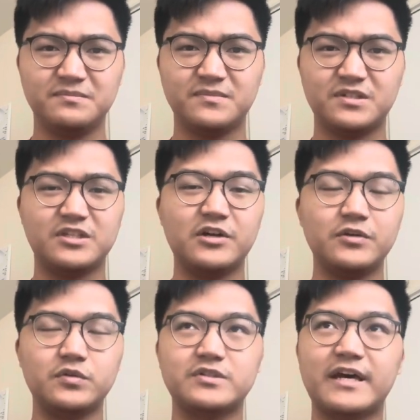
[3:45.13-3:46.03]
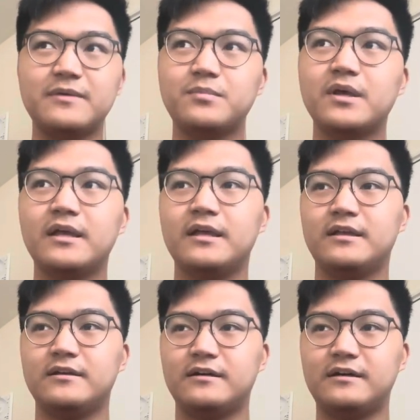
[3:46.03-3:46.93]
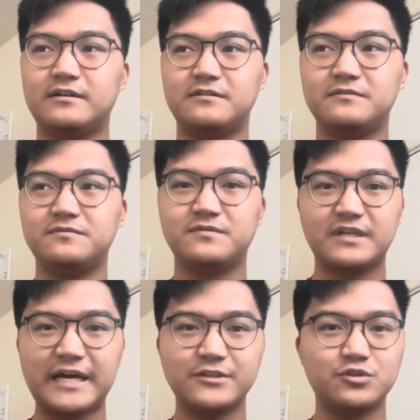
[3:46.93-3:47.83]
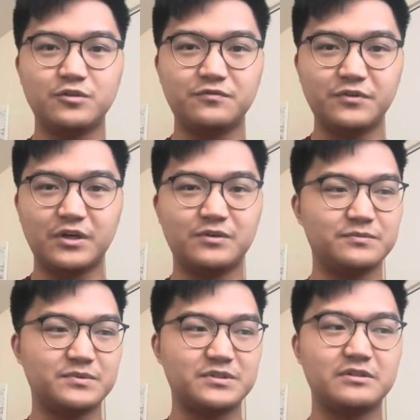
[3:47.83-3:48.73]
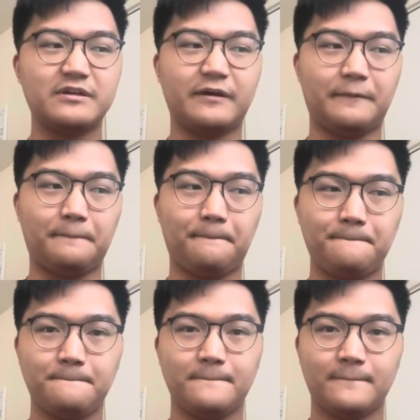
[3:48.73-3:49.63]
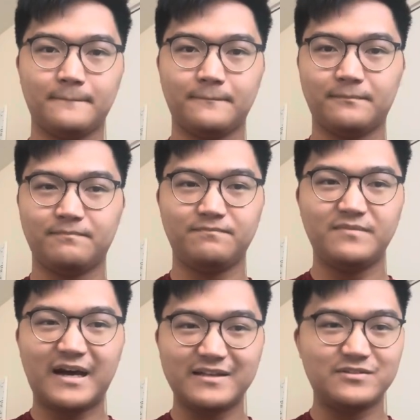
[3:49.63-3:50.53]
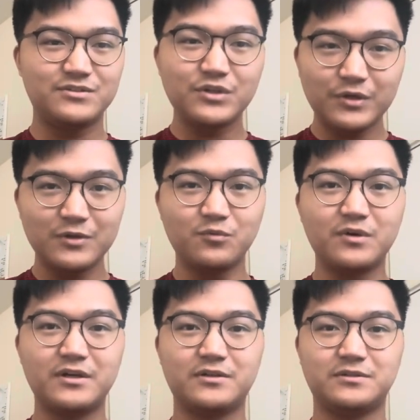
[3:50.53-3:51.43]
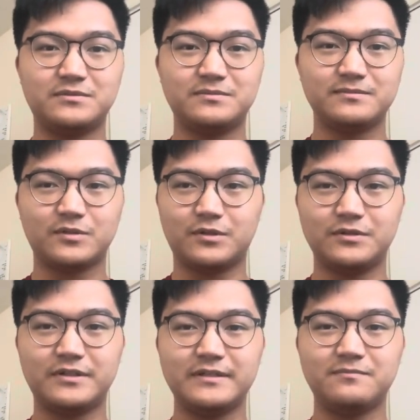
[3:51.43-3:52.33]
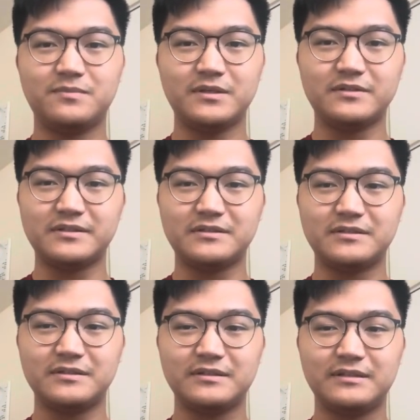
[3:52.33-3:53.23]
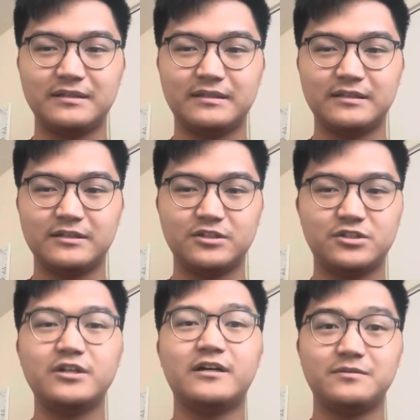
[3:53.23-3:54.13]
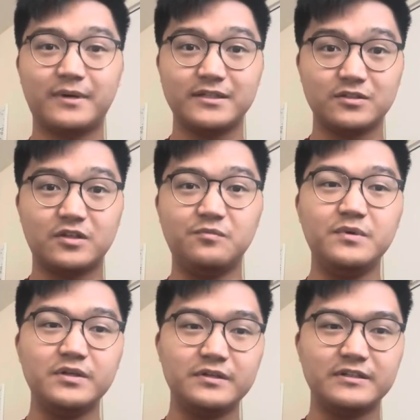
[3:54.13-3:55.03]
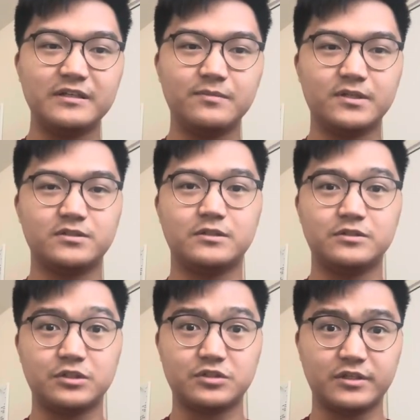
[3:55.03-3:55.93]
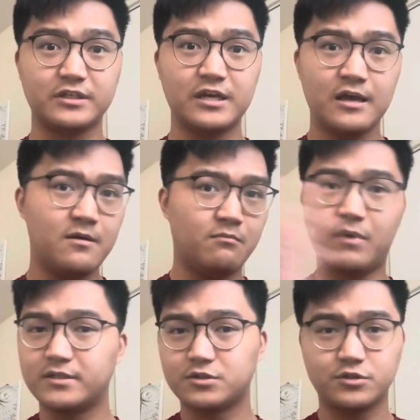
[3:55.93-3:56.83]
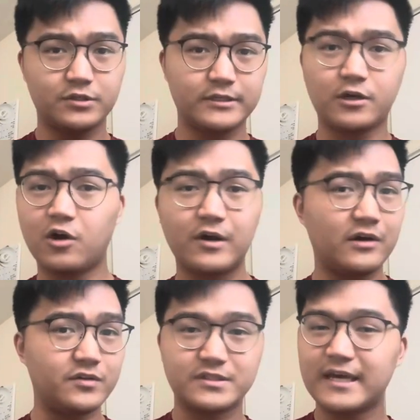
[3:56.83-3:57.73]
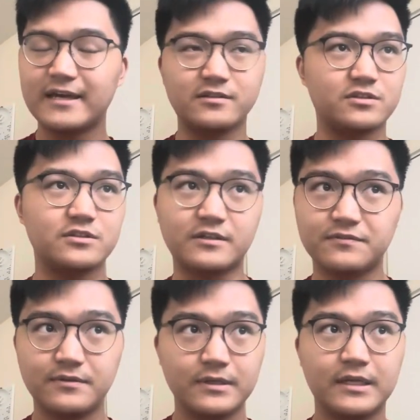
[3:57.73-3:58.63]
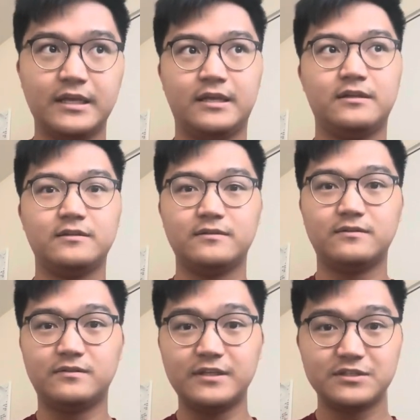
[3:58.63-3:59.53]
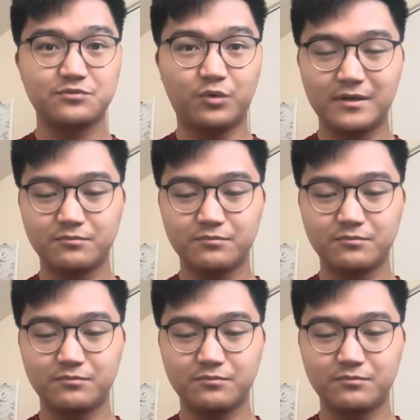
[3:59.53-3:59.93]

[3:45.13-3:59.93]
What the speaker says: stereotype of kaiju films not doing well or like being like shunned by the community because there's just like monsters like all out attack and stuff, this one